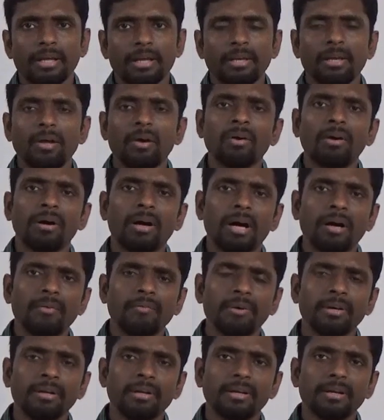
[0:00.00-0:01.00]
Now
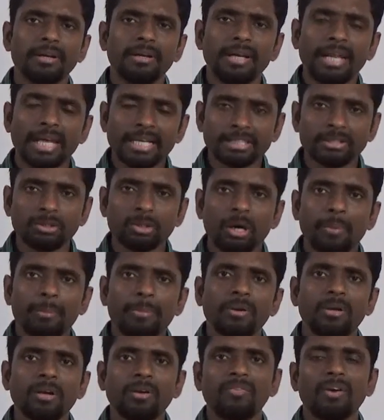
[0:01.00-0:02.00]
our next
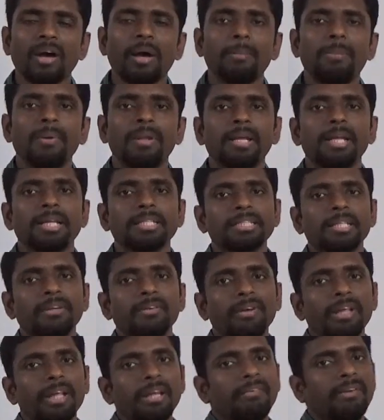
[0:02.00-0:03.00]
topic of application
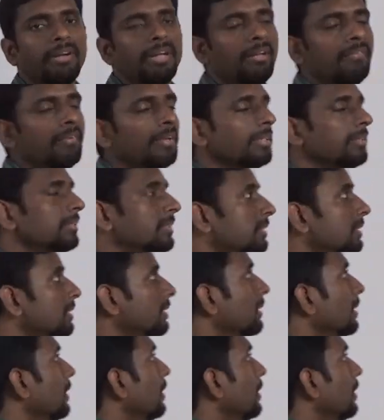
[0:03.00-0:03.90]
of derivative is